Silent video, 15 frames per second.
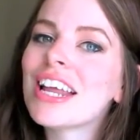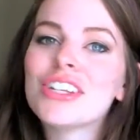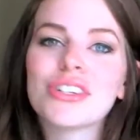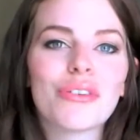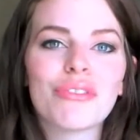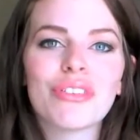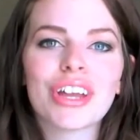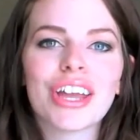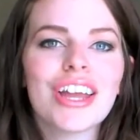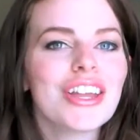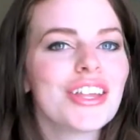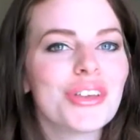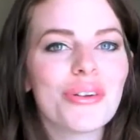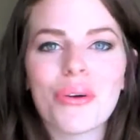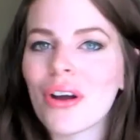And don't
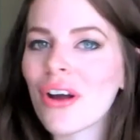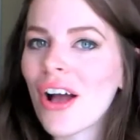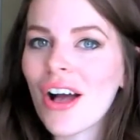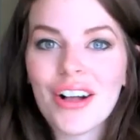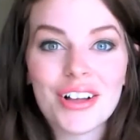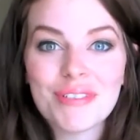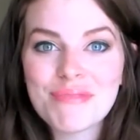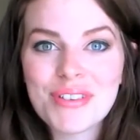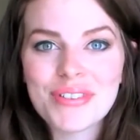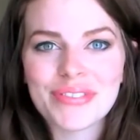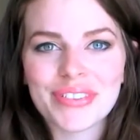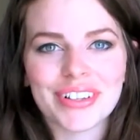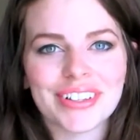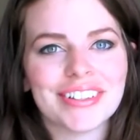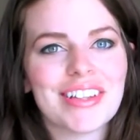forget, you are all
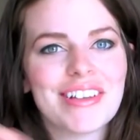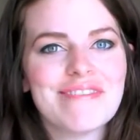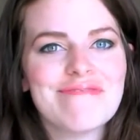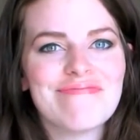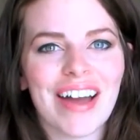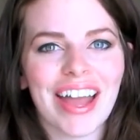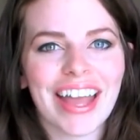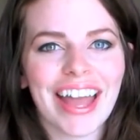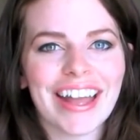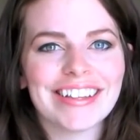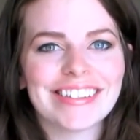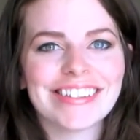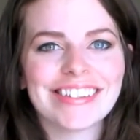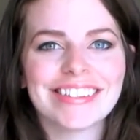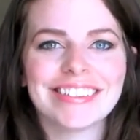beautiful. Bye
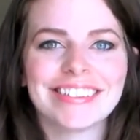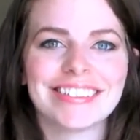guys.